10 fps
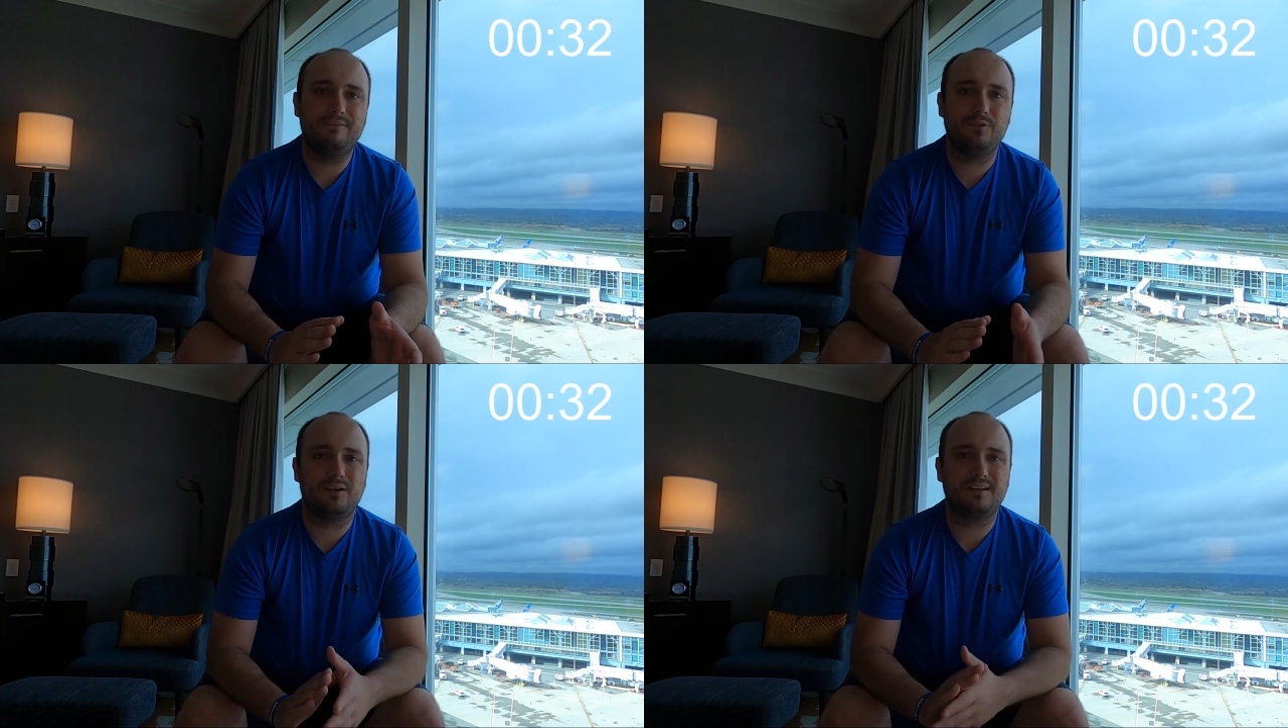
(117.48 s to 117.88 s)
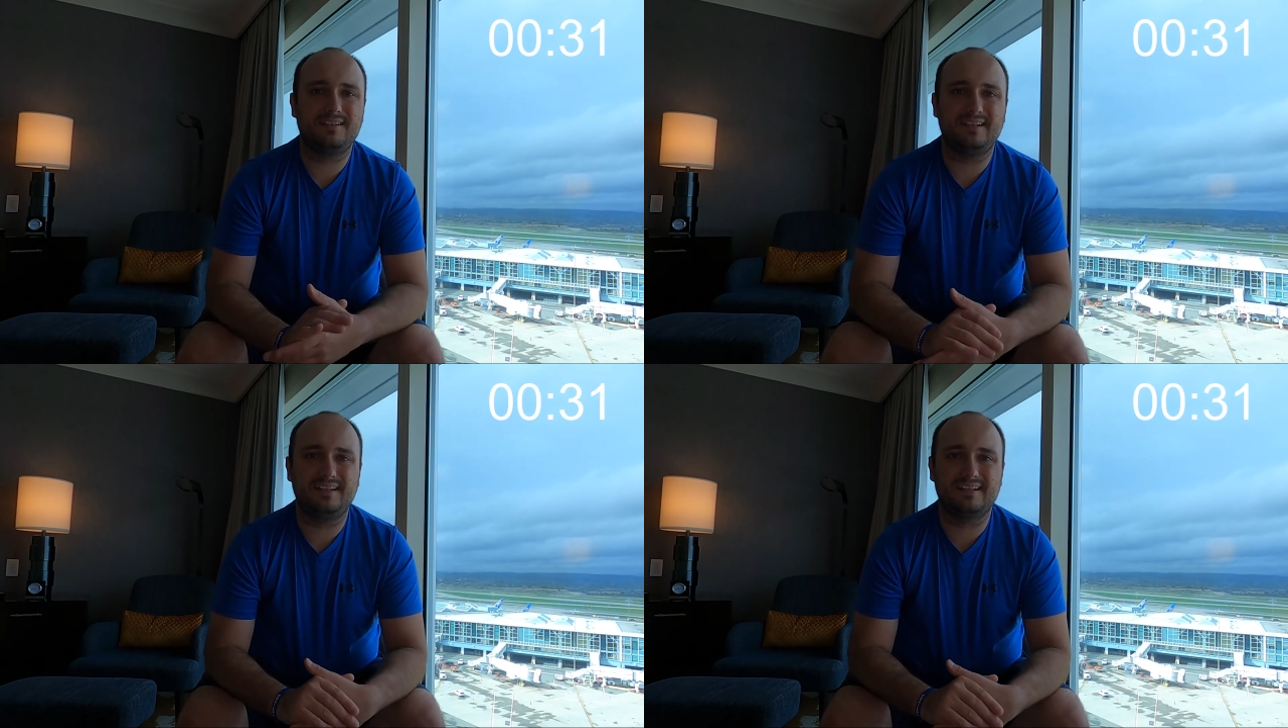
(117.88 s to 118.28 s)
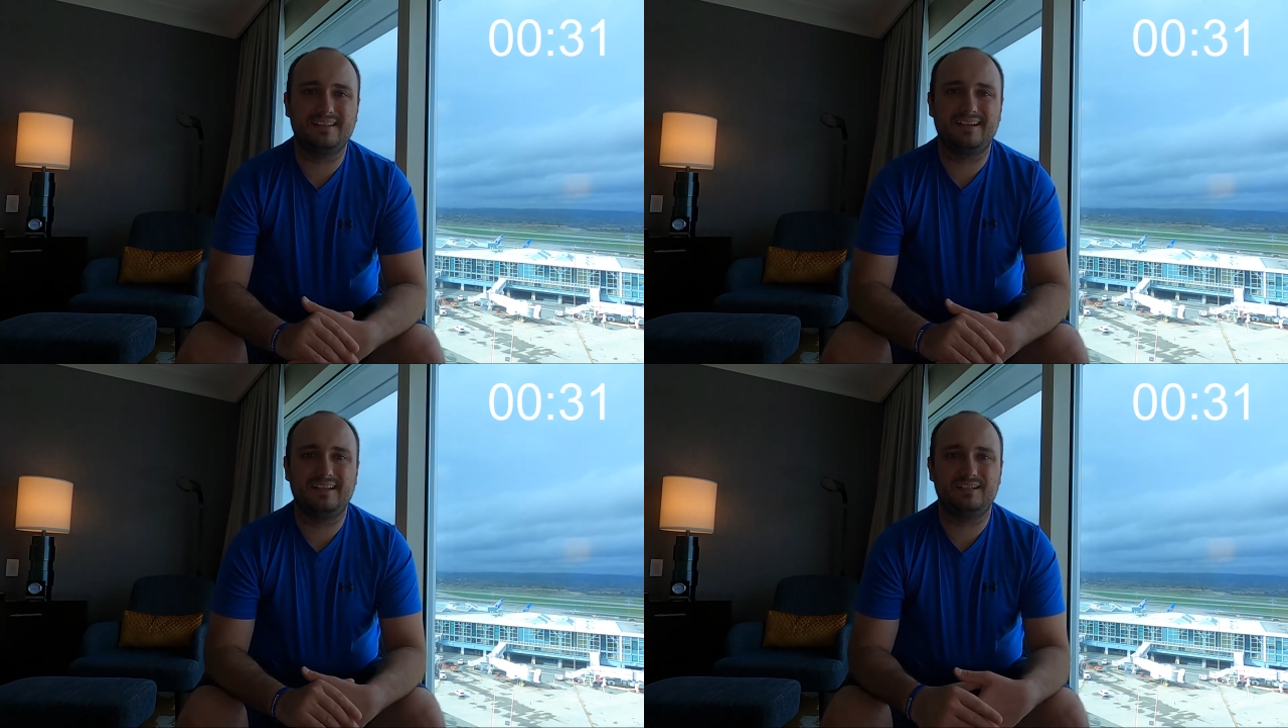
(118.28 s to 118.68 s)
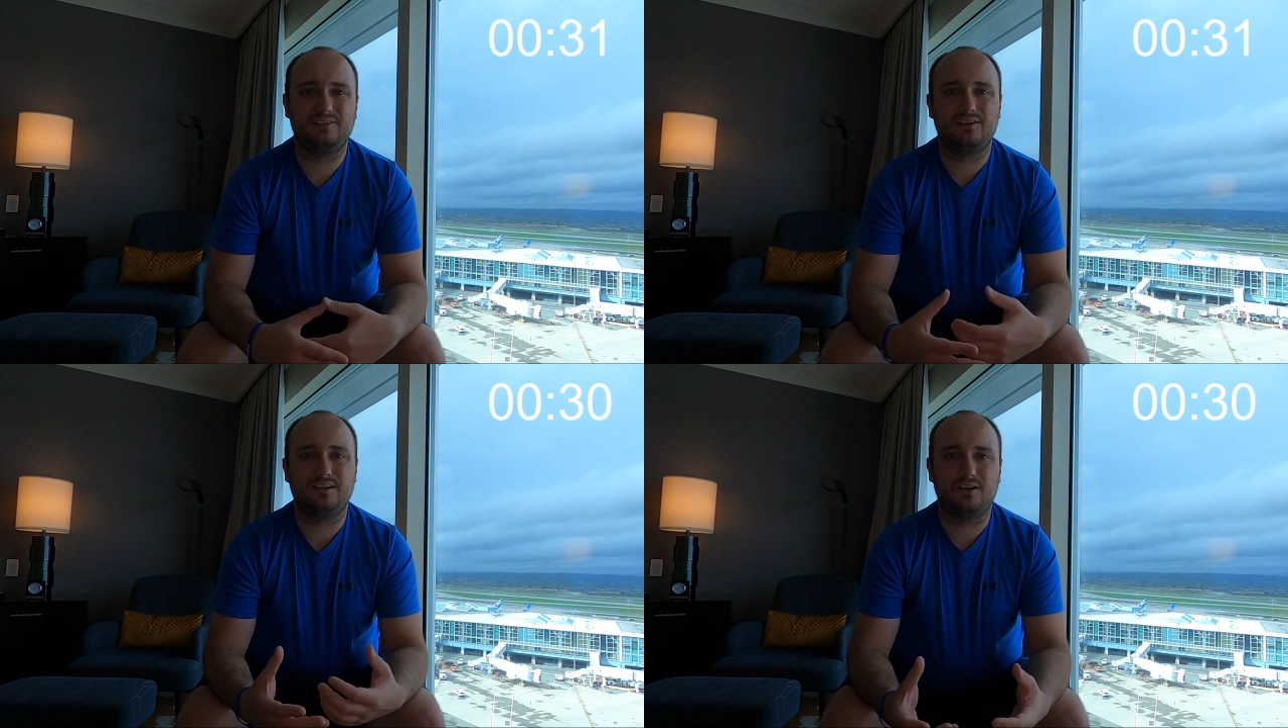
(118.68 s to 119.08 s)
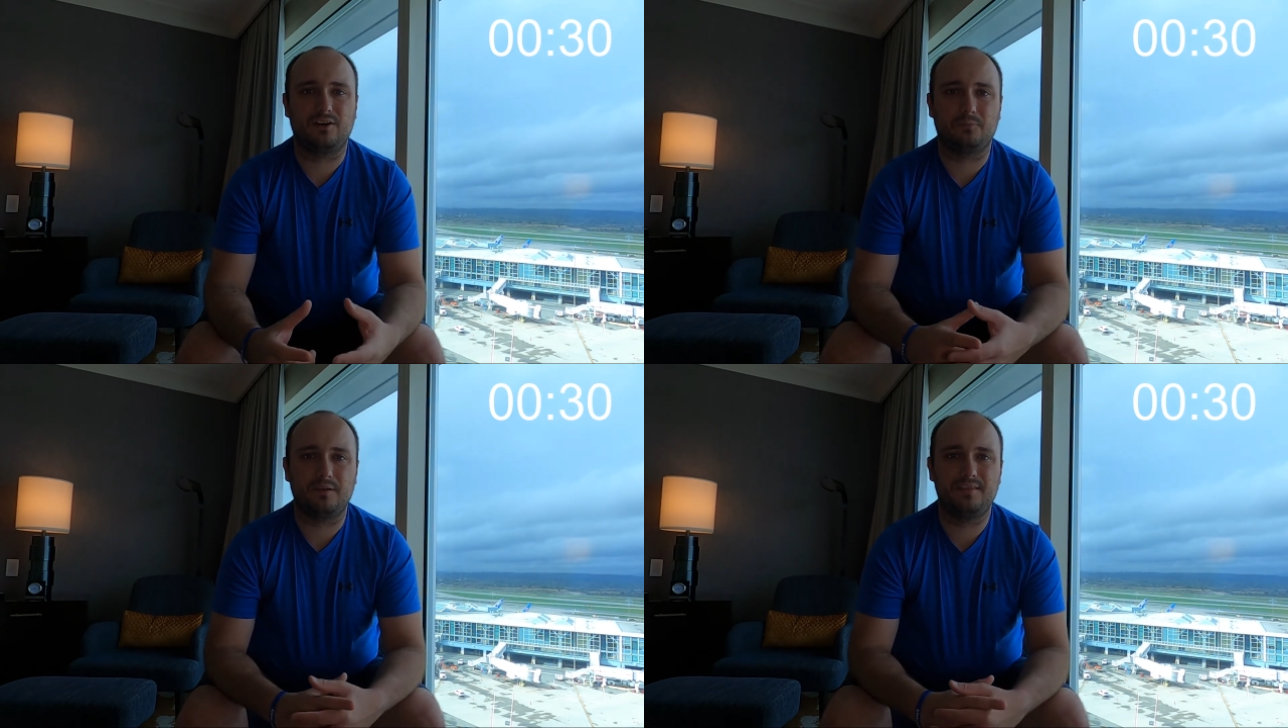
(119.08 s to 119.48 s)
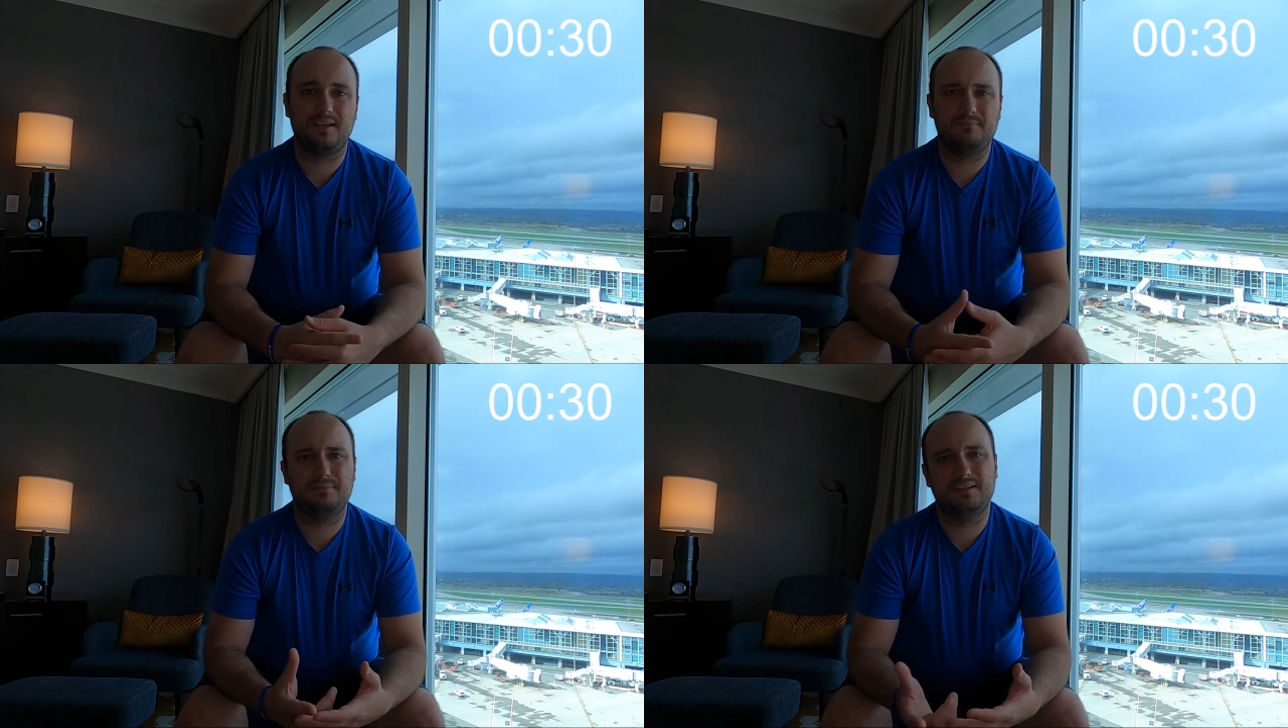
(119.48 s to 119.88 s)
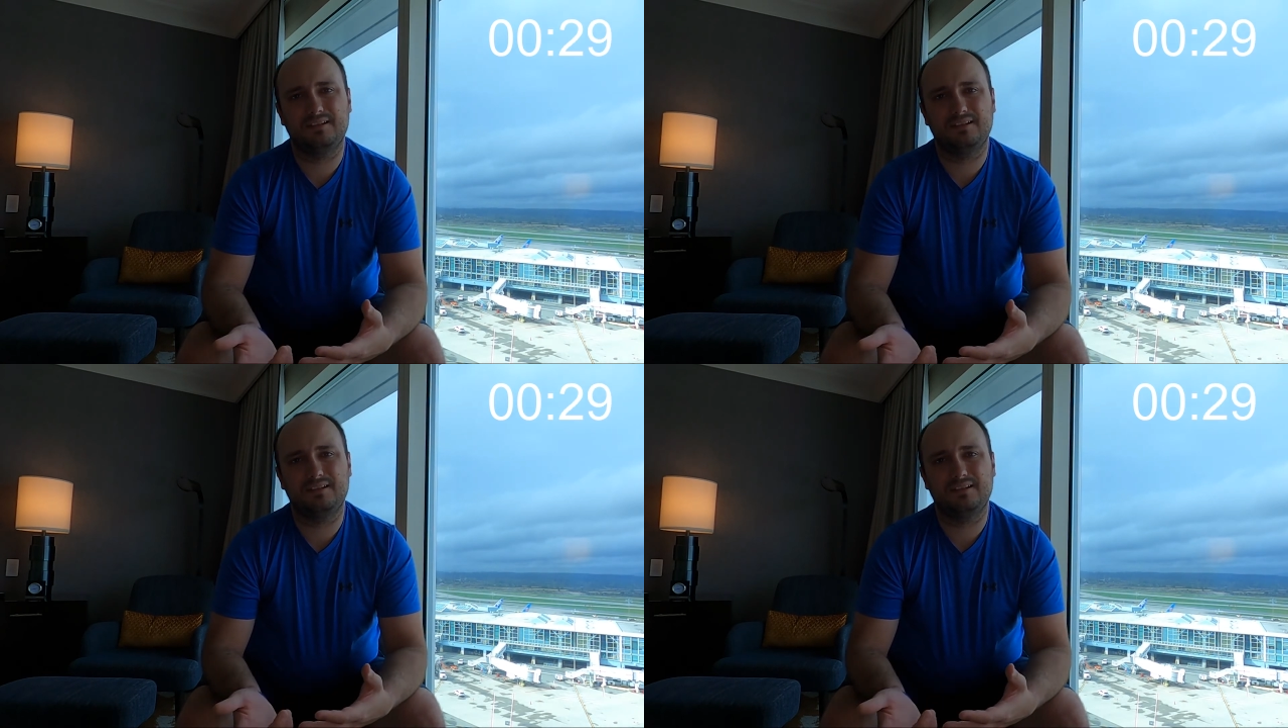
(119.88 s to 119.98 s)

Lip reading: if you are a TD client and already are with them,